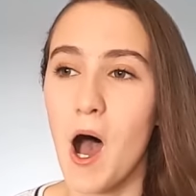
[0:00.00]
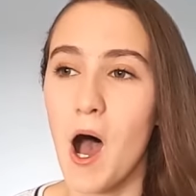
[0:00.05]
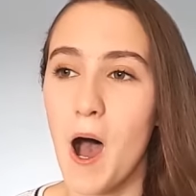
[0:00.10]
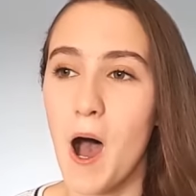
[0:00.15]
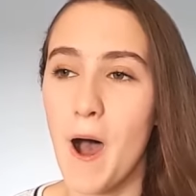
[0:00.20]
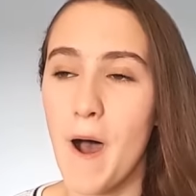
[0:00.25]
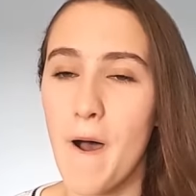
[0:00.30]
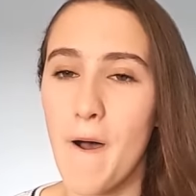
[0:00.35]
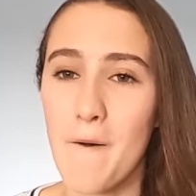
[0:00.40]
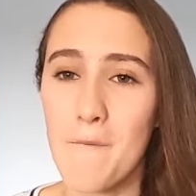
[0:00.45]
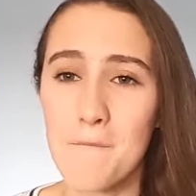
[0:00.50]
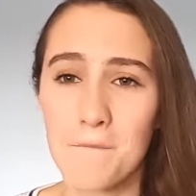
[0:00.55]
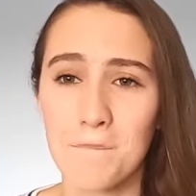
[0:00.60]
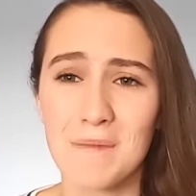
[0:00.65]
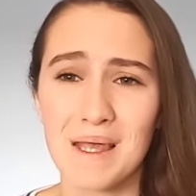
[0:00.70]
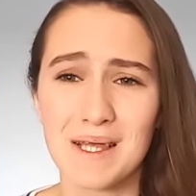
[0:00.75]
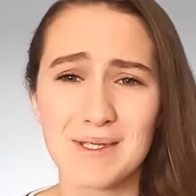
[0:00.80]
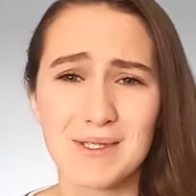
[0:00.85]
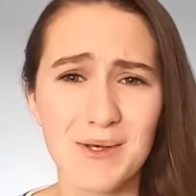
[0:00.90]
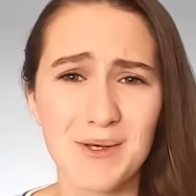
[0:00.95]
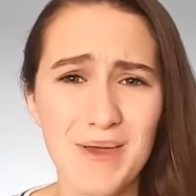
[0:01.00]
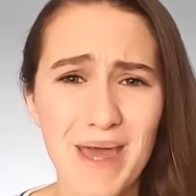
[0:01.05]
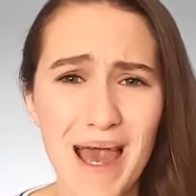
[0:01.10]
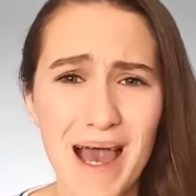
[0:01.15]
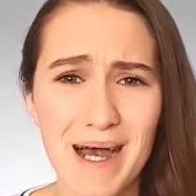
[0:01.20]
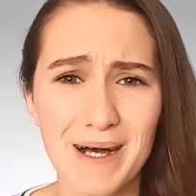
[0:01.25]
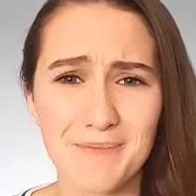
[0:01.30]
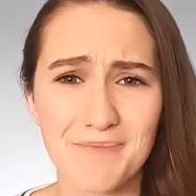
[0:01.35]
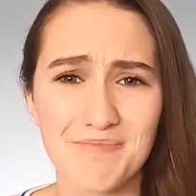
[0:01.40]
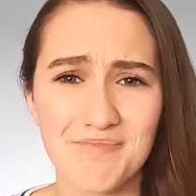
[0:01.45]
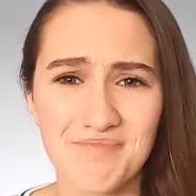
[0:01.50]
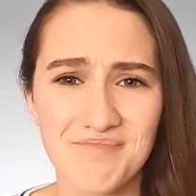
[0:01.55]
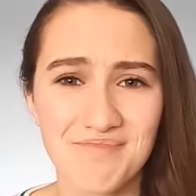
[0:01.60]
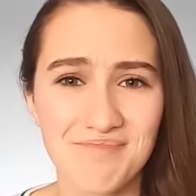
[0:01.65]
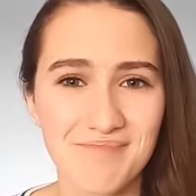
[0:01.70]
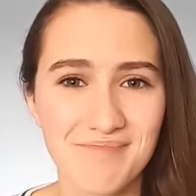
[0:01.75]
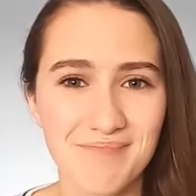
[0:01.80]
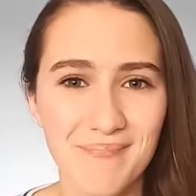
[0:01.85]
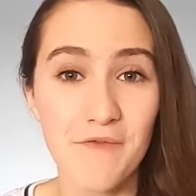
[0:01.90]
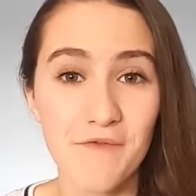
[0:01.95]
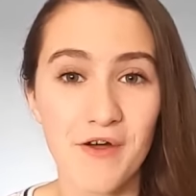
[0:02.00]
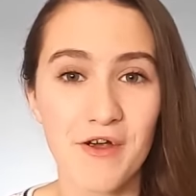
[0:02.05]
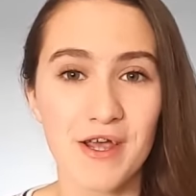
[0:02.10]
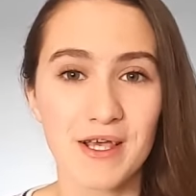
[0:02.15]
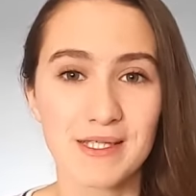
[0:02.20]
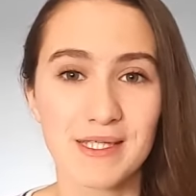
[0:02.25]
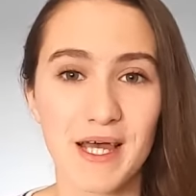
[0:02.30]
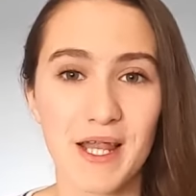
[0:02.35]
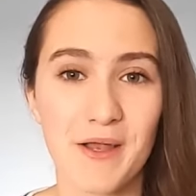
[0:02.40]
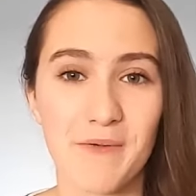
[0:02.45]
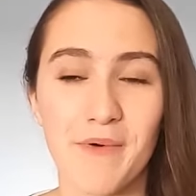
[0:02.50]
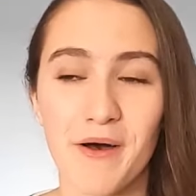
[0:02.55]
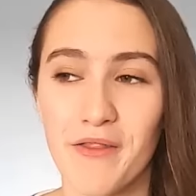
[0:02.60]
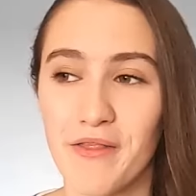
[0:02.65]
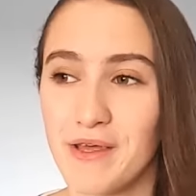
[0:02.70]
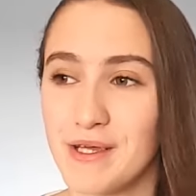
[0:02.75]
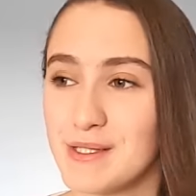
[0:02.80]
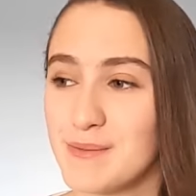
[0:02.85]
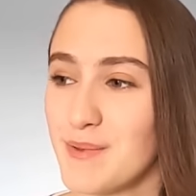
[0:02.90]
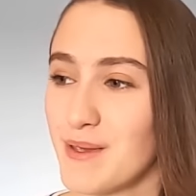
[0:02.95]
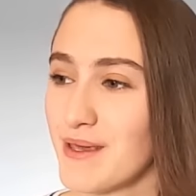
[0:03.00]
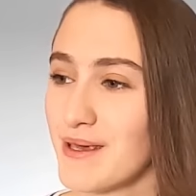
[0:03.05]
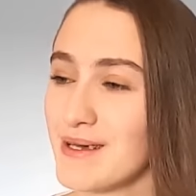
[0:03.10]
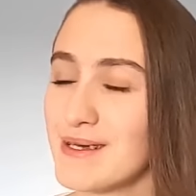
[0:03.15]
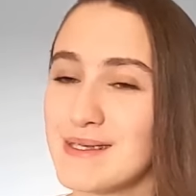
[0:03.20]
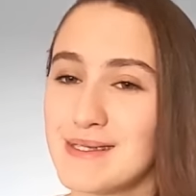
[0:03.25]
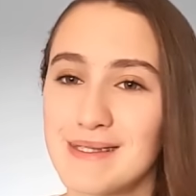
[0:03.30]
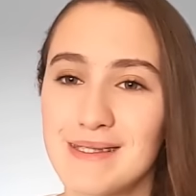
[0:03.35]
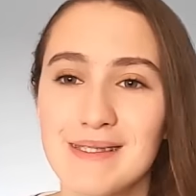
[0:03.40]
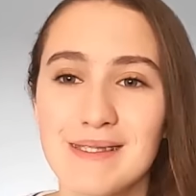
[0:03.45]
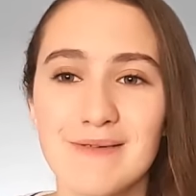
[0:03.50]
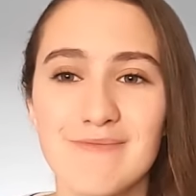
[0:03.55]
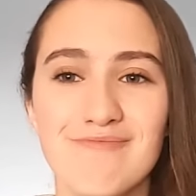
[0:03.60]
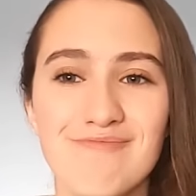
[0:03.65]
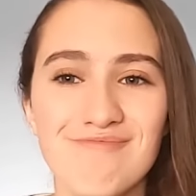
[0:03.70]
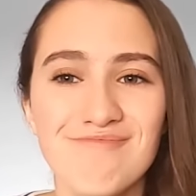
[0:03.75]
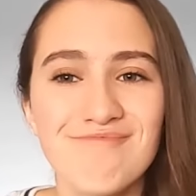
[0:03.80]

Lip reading: So yeah, I'm very excited about this because...